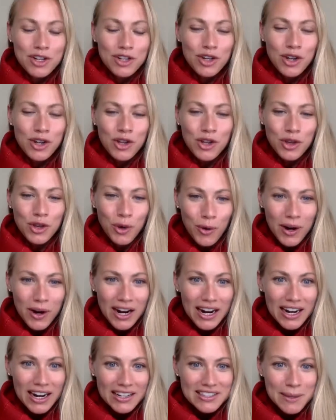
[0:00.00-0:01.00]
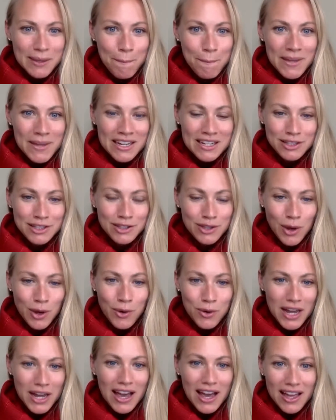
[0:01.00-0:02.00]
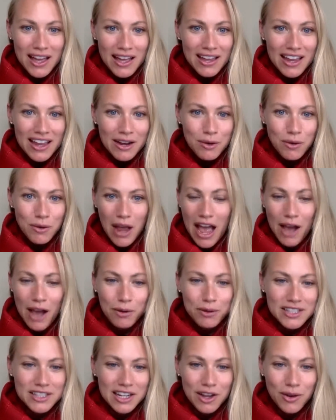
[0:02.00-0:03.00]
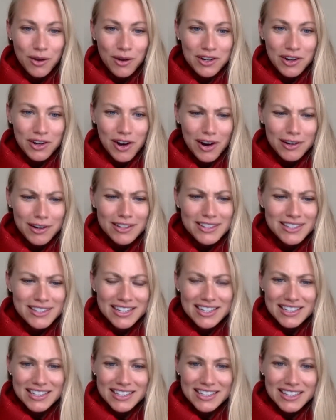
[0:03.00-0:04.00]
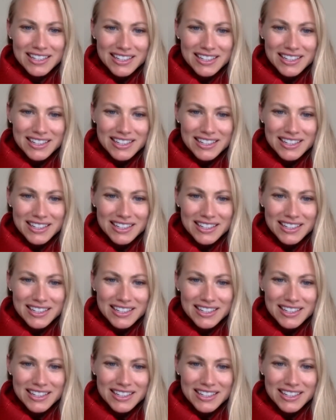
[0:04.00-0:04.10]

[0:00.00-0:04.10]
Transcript: New York to Minnesota, and how was it going to Carleton?